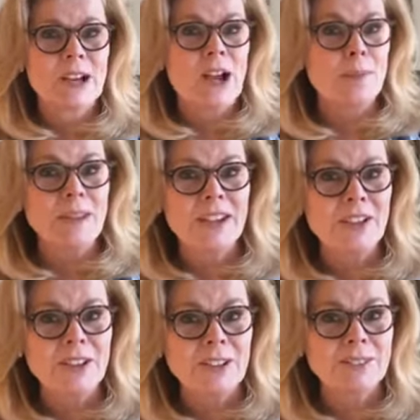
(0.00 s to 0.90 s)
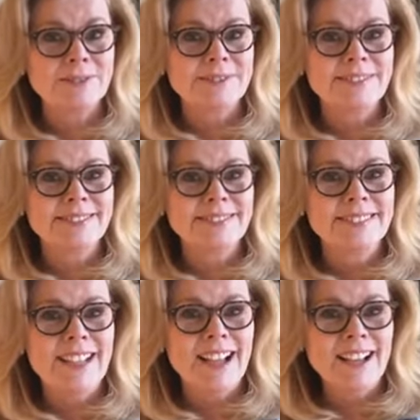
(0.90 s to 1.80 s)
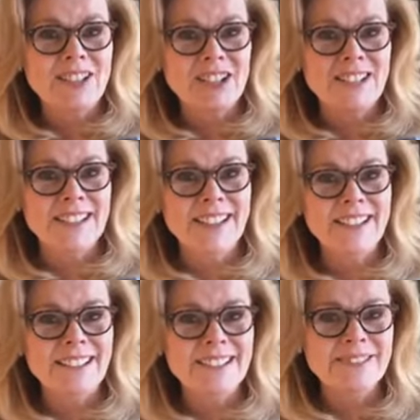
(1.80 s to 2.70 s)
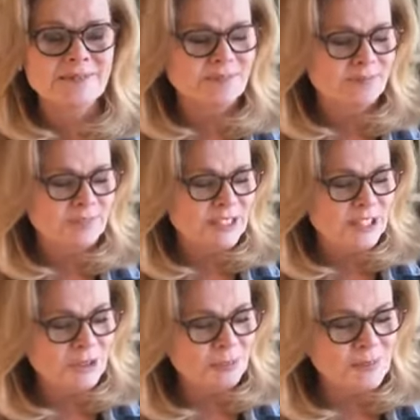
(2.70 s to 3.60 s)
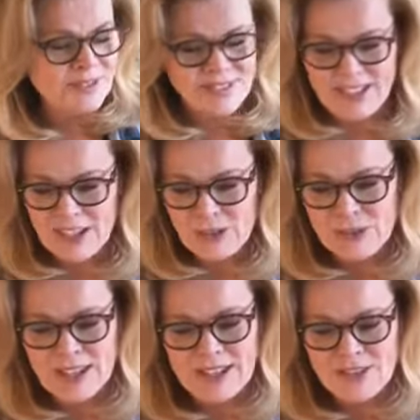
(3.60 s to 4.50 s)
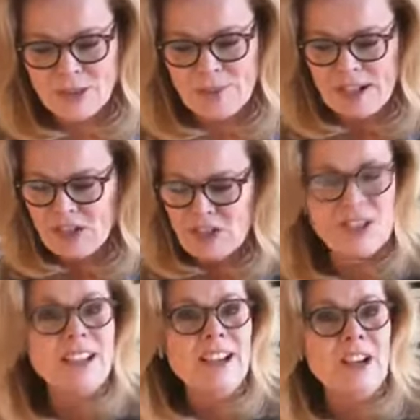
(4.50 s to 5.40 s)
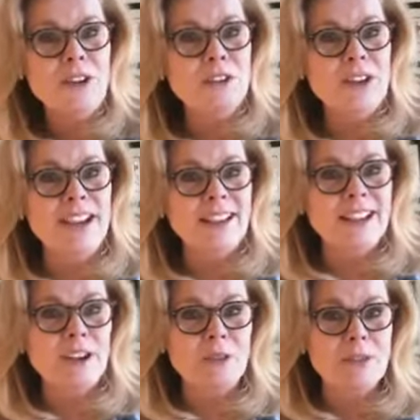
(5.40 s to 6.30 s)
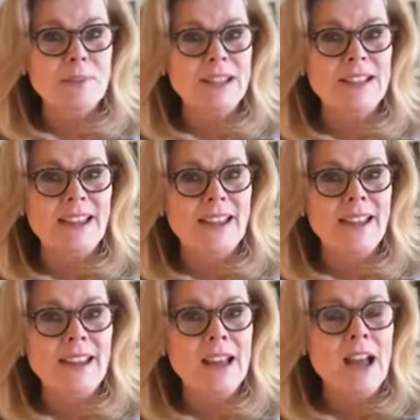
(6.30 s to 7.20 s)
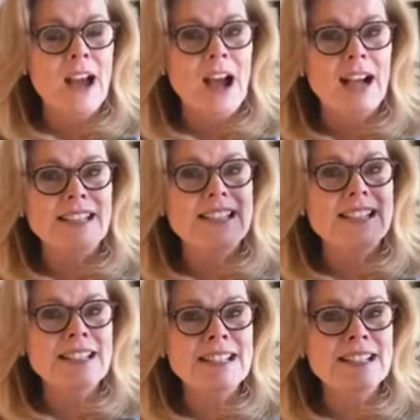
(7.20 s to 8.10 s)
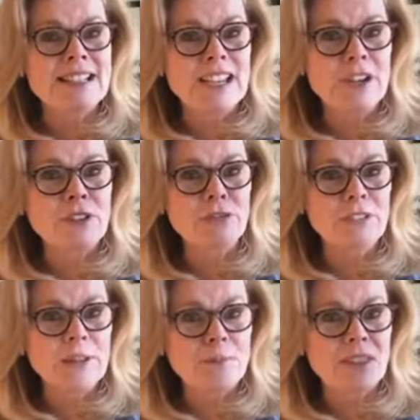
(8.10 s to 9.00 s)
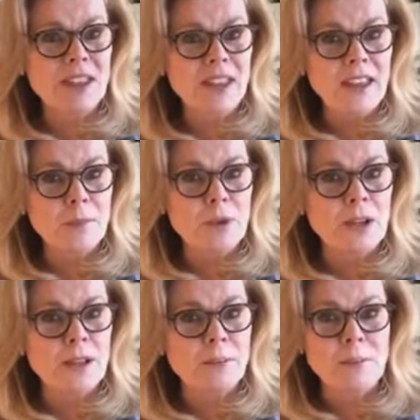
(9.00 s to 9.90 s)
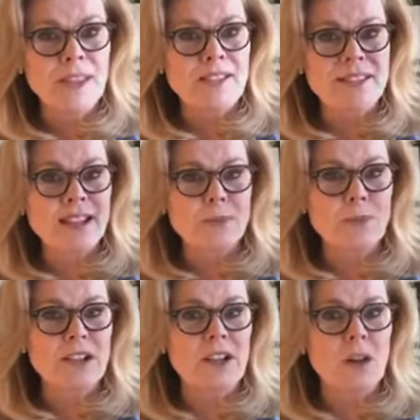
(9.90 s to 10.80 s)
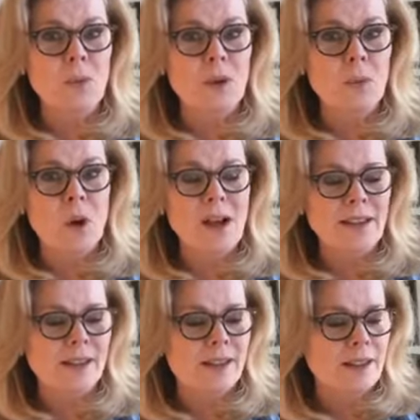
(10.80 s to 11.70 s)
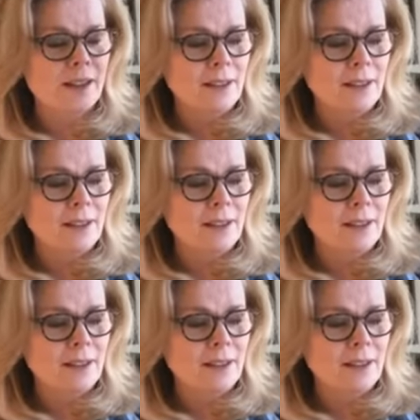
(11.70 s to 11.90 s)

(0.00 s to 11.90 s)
I'm here. Hi, Chantel. Good to see you. Thanks so much for hanging out with me today. I didn't dare flip the camera because that's when it all went wonky.